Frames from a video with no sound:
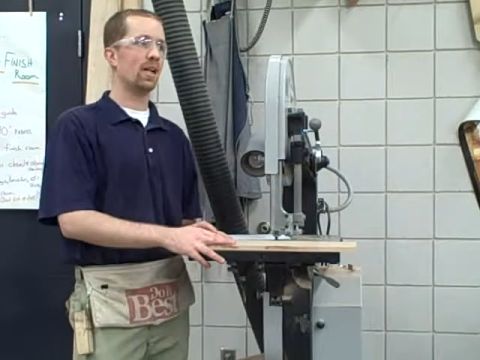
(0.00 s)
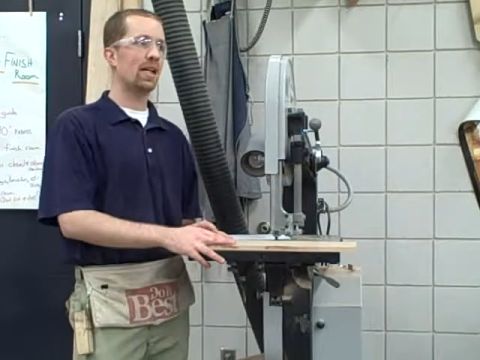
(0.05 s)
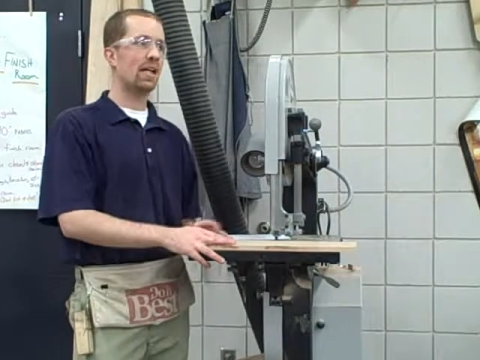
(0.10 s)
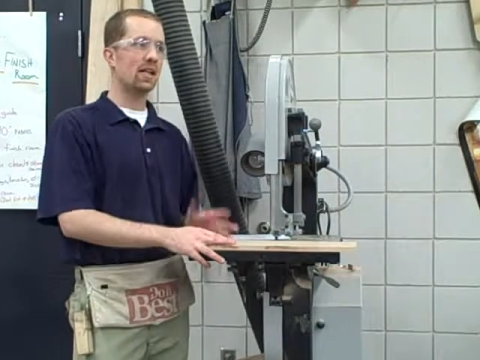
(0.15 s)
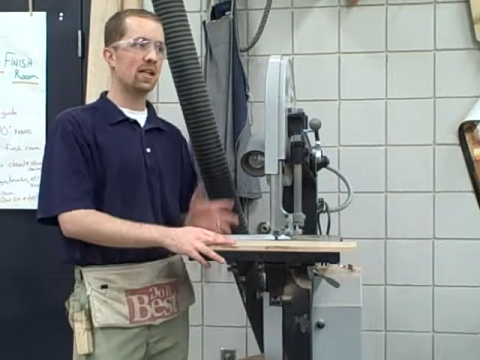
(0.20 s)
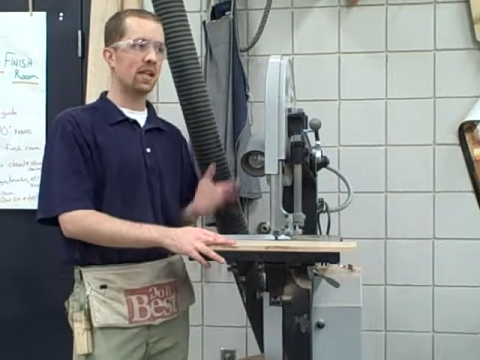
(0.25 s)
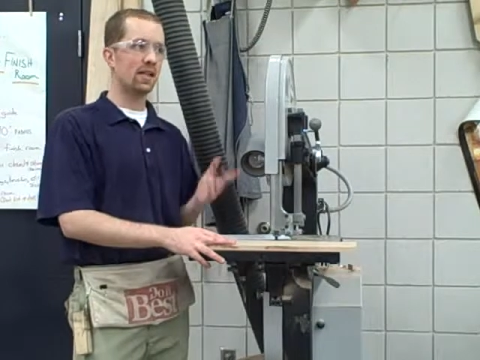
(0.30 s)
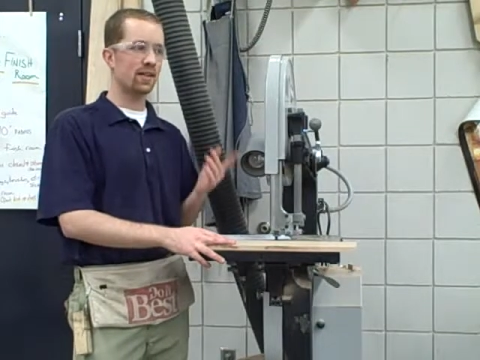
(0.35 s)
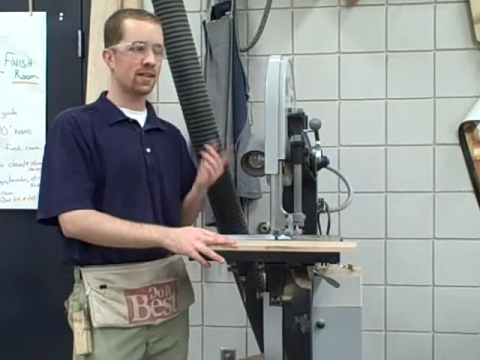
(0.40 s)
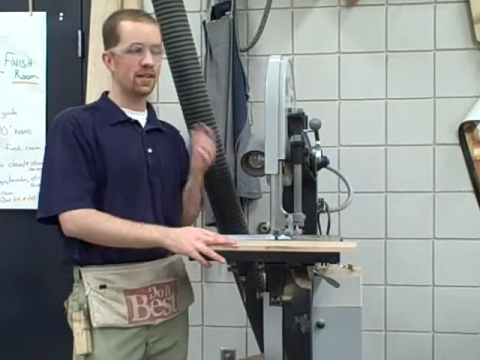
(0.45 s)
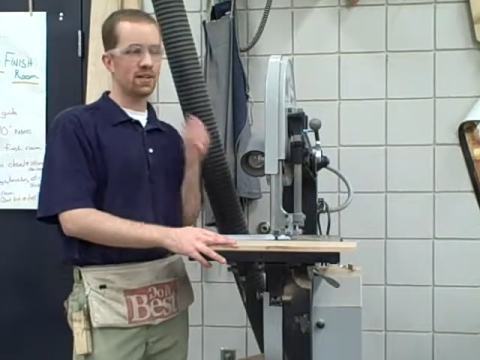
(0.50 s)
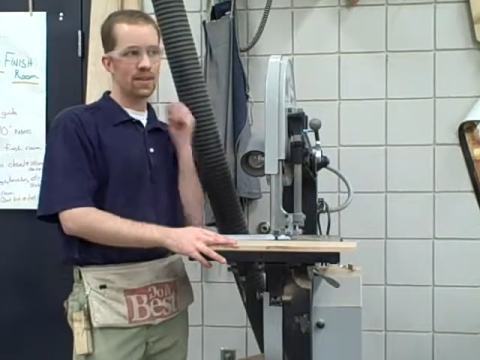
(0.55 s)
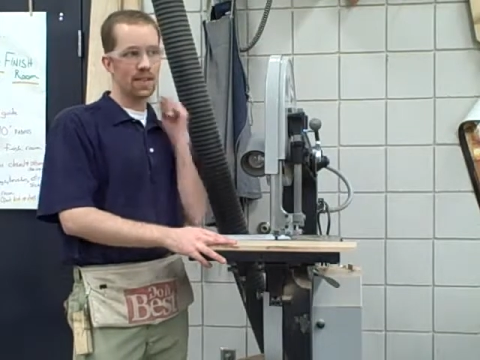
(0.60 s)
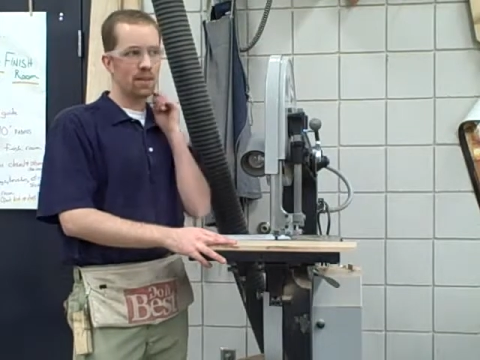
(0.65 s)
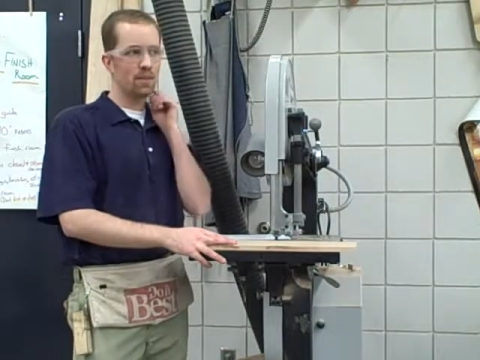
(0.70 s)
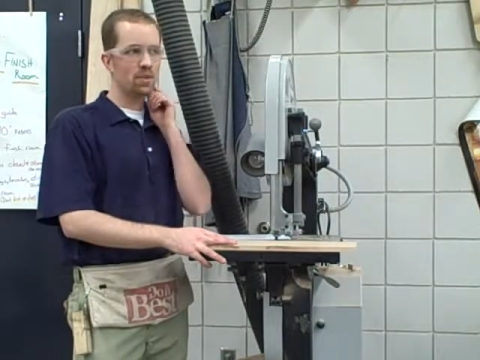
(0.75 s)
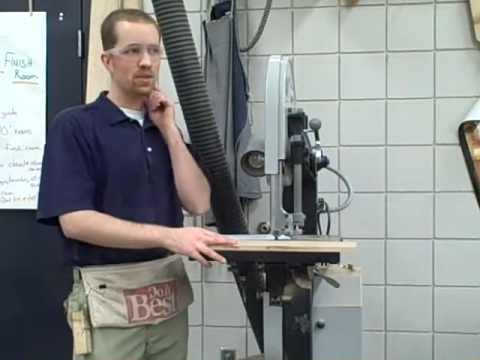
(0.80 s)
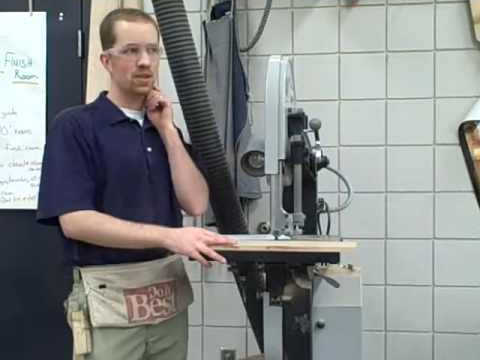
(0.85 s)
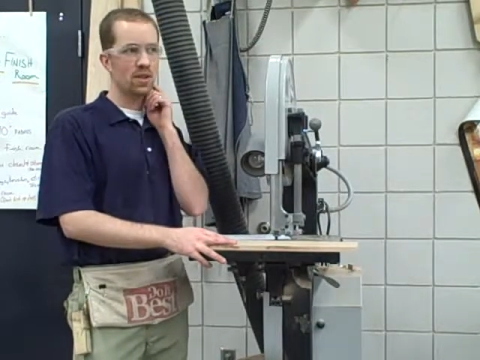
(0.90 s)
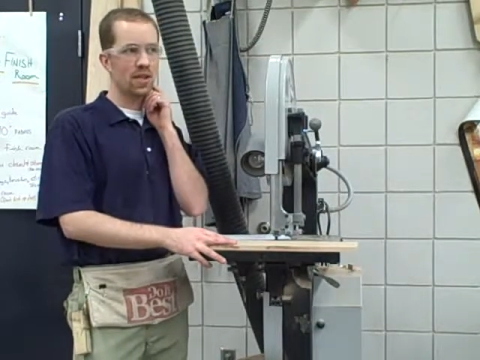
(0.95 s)
any cut that a
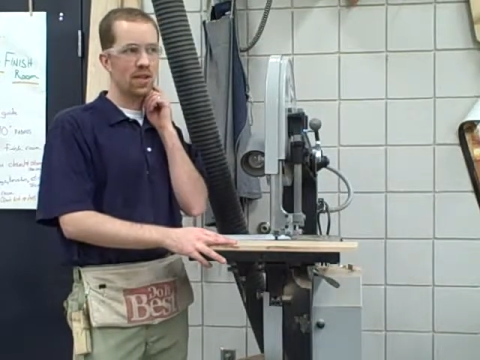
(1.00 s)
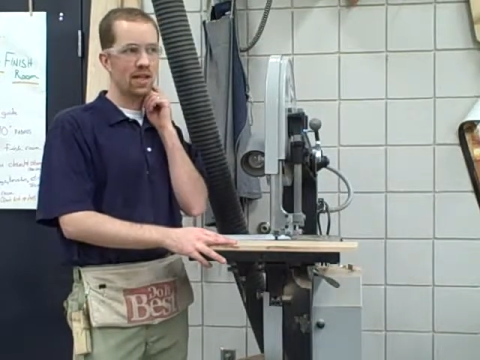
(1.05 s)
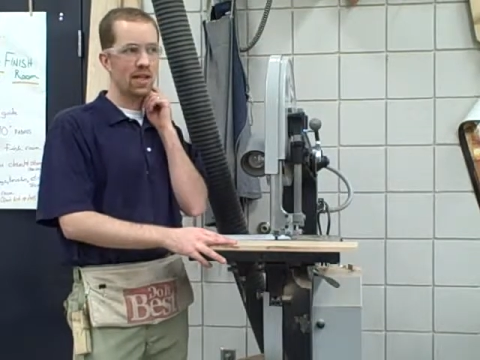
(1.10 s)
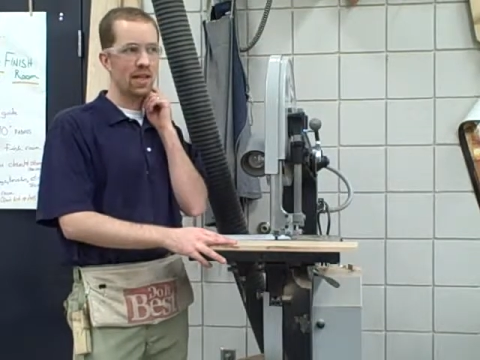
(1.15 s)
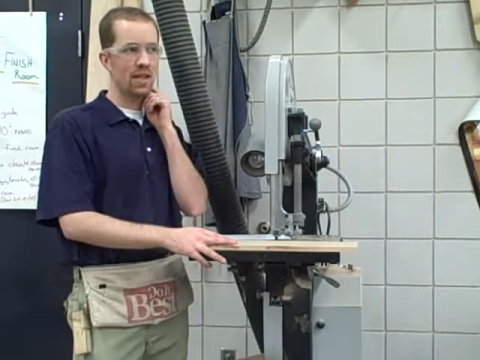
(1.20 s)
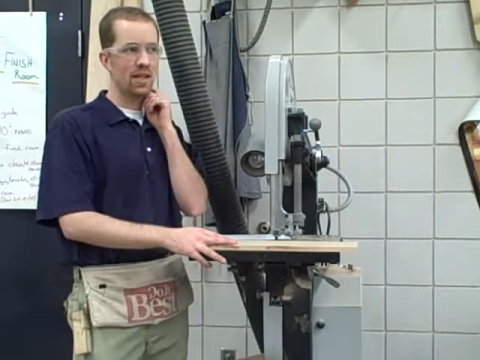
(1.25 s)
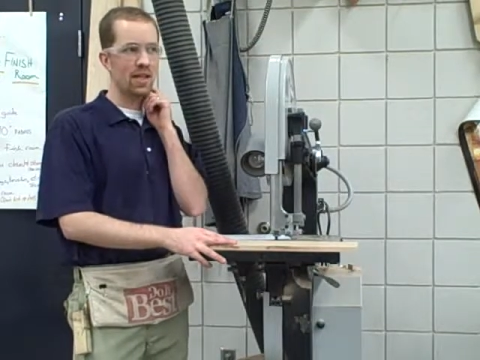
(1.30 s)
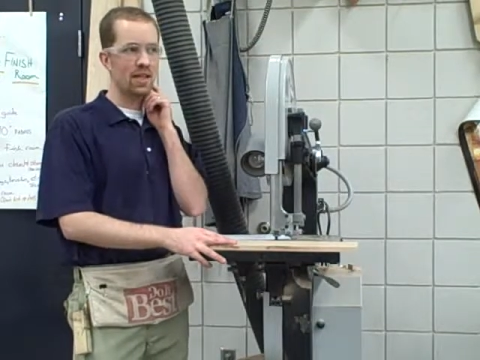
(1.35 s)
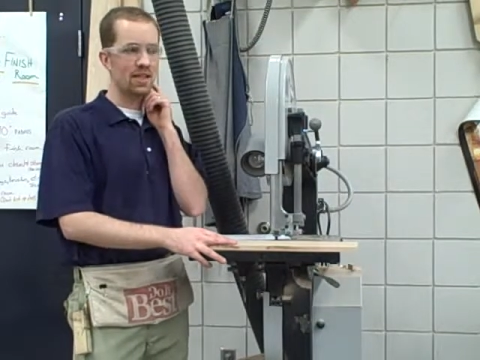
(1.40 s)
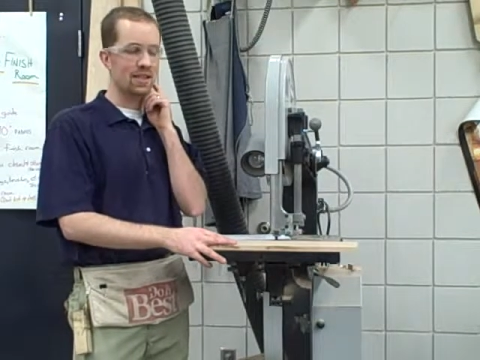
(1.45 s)
table saw can,